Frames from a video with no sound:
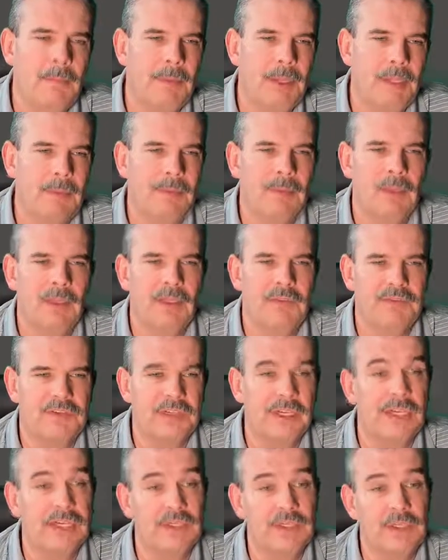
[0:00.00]
people have
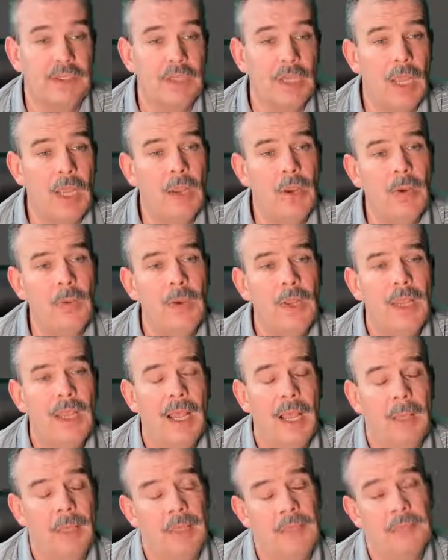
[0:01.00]
selected no
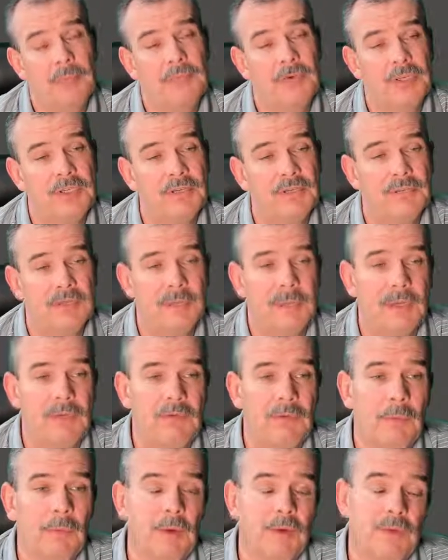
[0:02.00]
and then the printer has
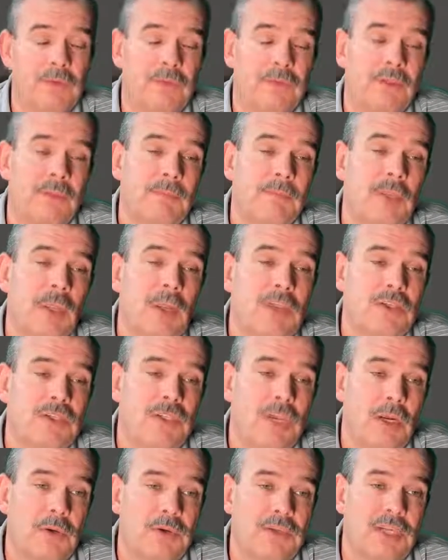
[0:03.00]
been removed.
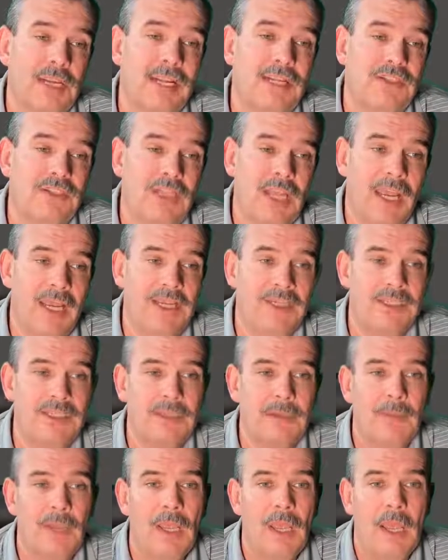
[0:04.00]
So select
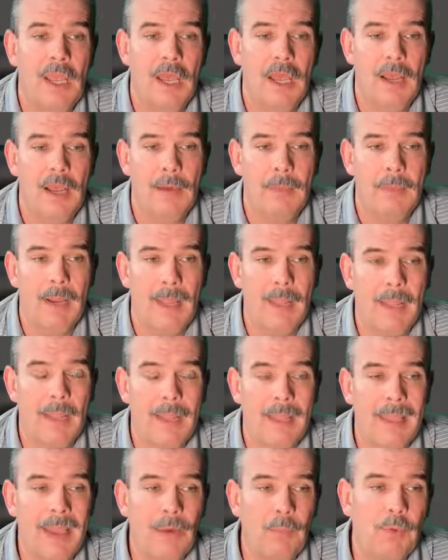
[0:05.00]
yes, and
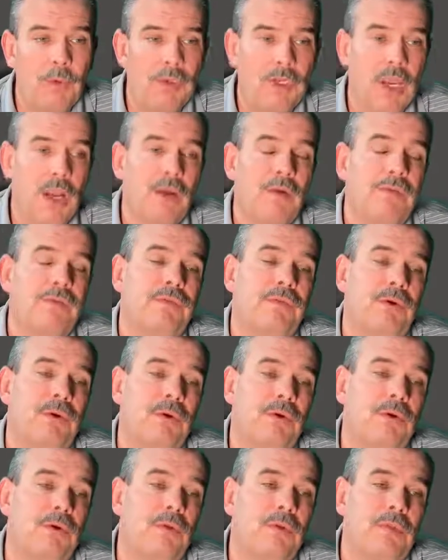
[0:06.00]
then that will go
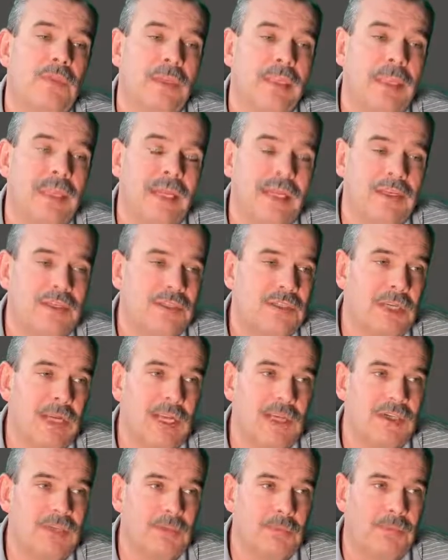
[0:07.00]
through the
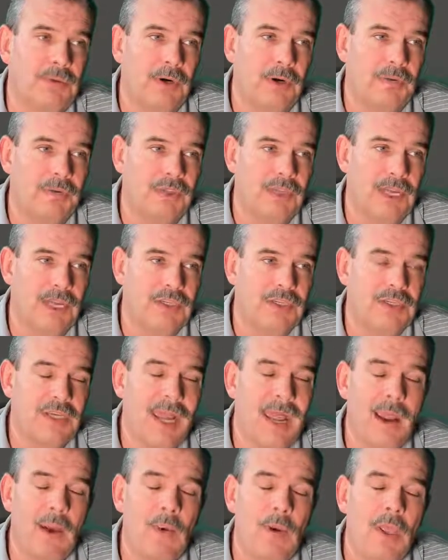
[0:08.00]
installation process.
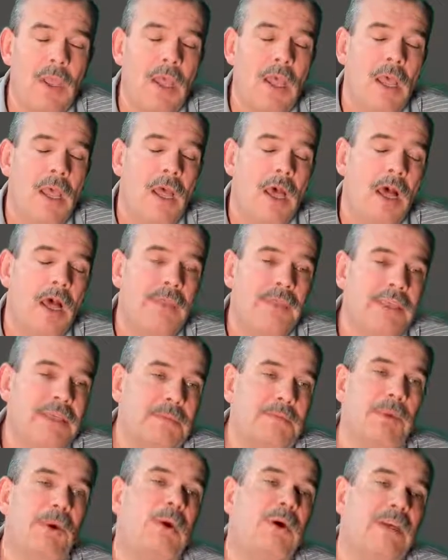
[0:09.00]
Now, at this
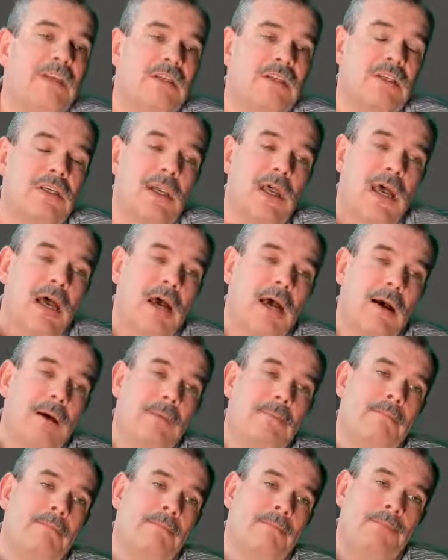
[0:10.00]
point,
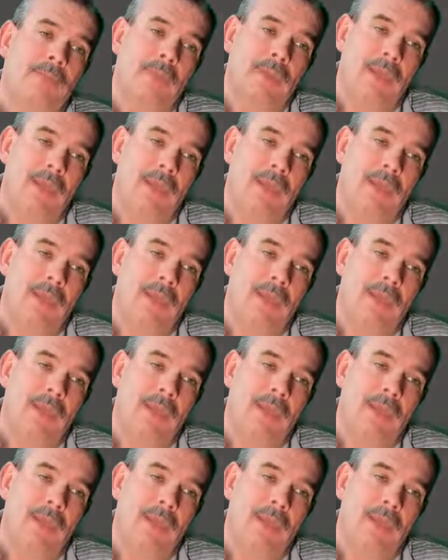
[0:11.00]
I